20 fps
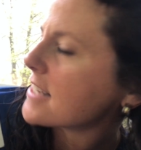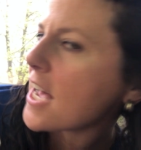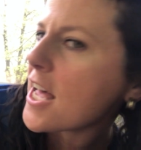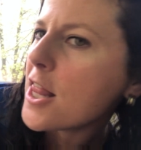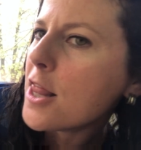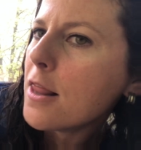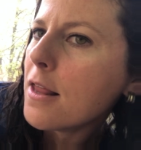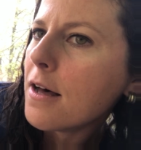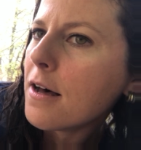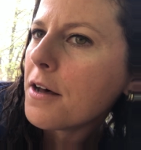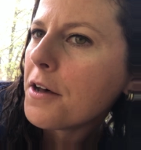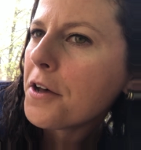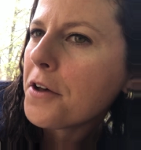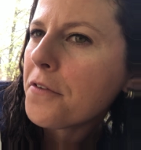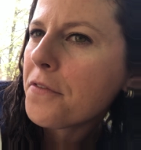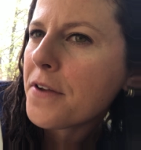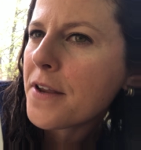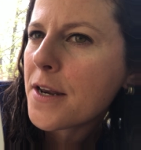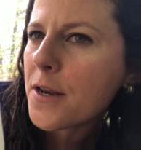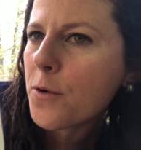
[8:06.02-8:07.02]
I
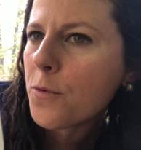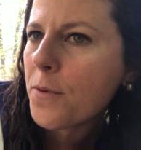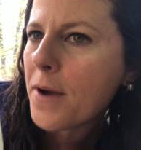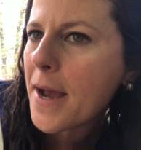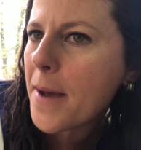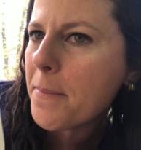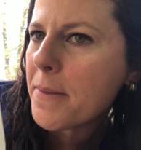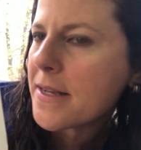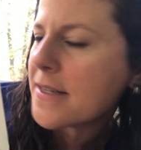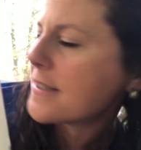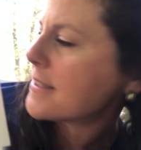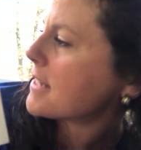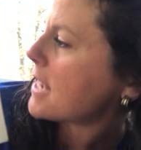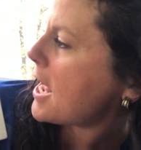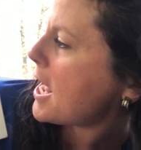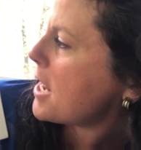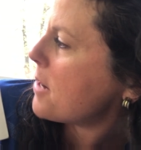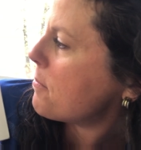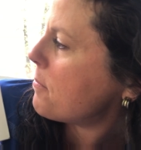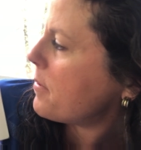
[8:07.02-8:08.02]
love eating rabbits
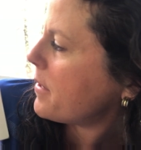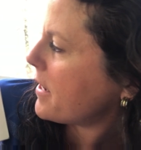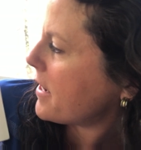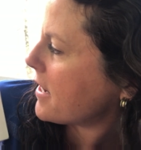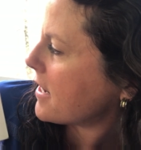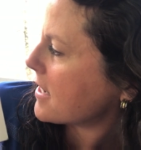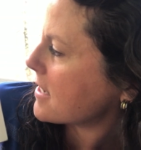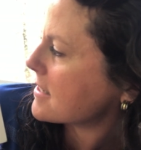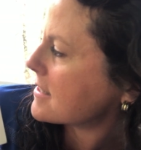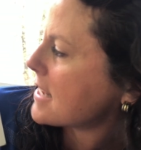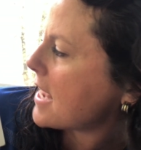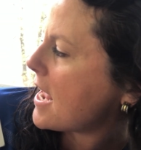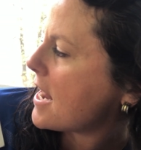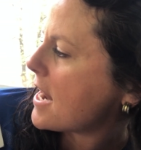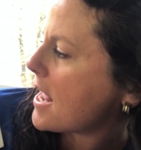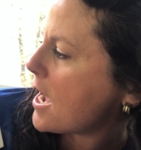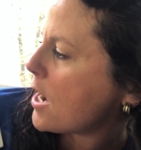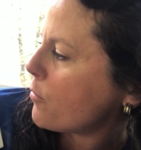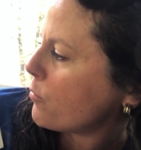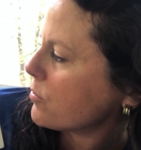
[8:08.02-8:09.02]
and pigs and
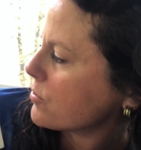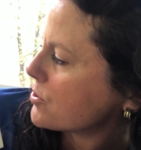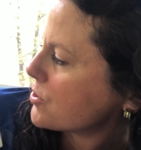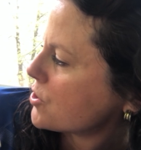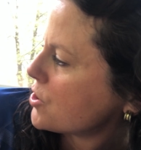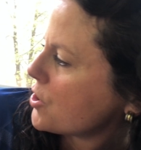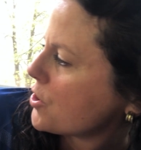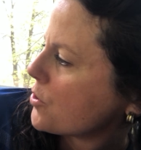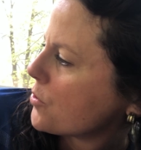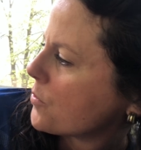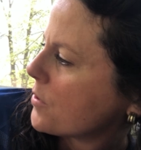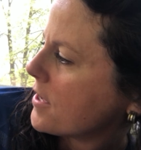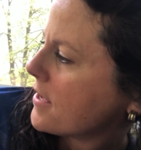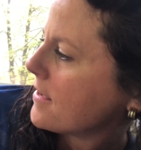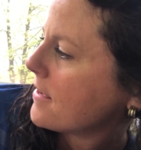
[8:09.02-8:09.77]
owls too.